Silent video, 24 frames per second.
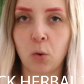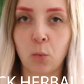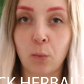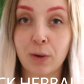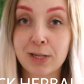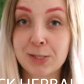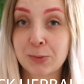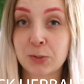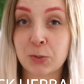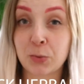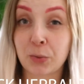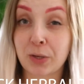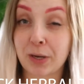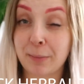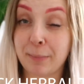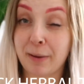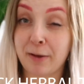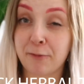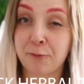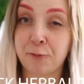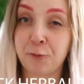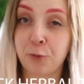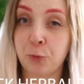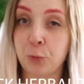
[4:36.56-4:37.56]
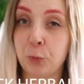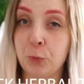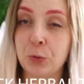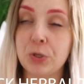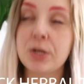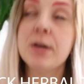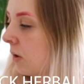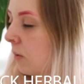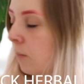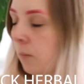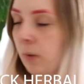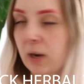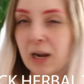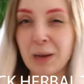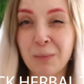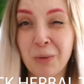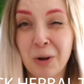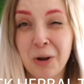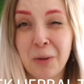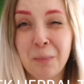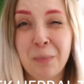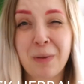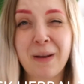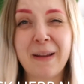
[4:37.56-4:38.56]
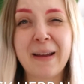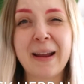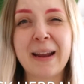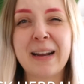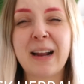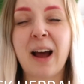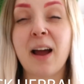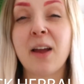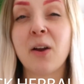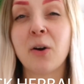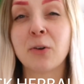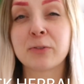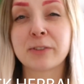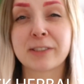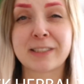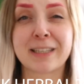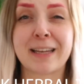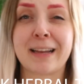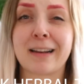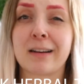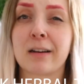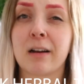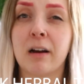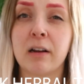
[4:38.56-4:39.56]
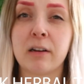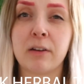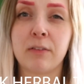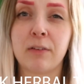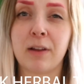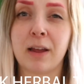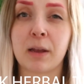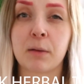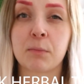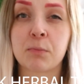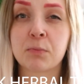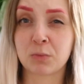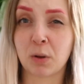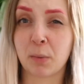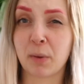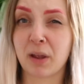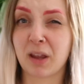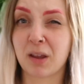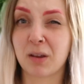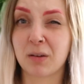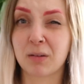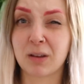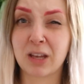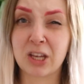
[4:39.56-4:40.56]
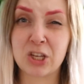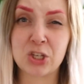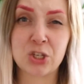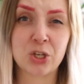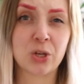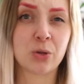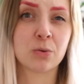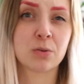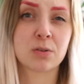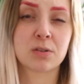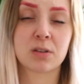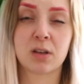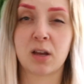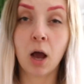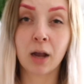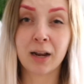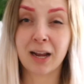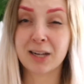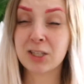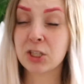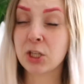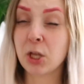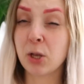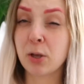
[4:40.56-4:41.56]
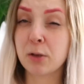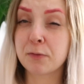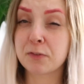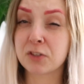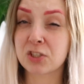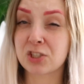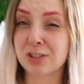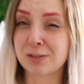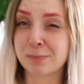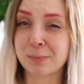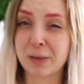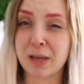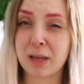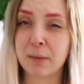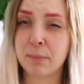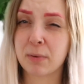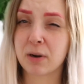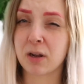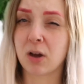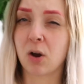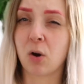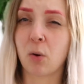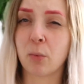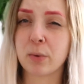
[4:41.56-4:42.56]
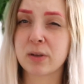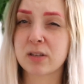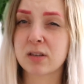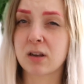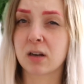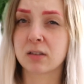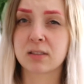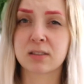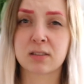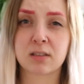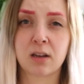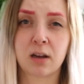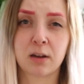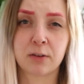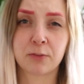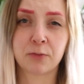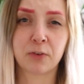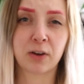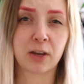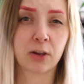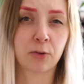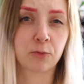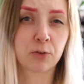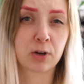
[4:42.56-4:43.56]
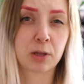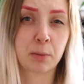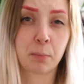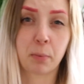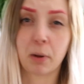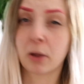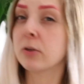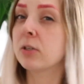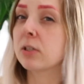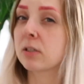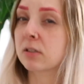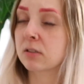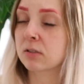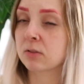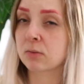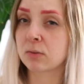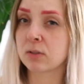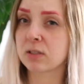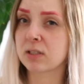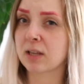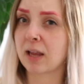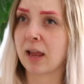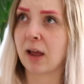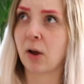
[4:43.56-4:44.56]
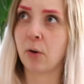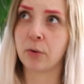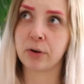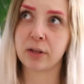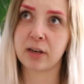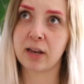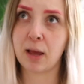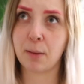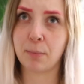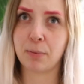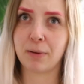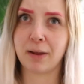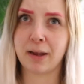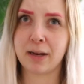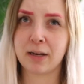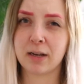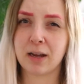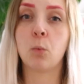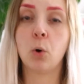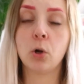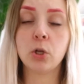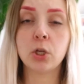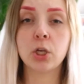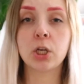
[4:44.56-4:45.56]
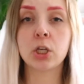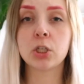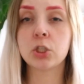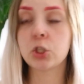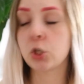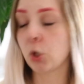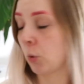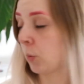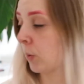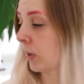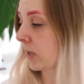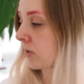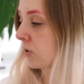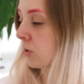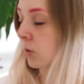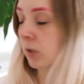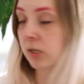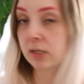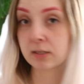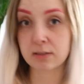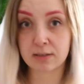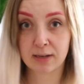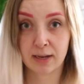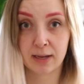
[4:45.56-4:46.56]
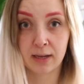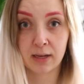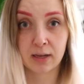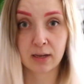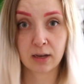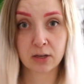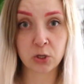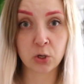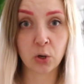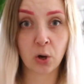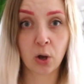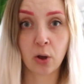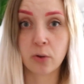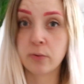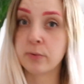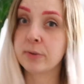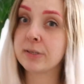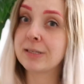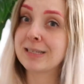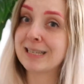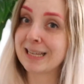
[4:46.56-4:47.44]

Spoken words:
Whilst we're talking about food, when I'm on a plane, I often get kind of like stomach issues. And I don't know if it's just me, but I always kind of start feeling really bloated as soon as I get on an airplane. What you can do is you can take your own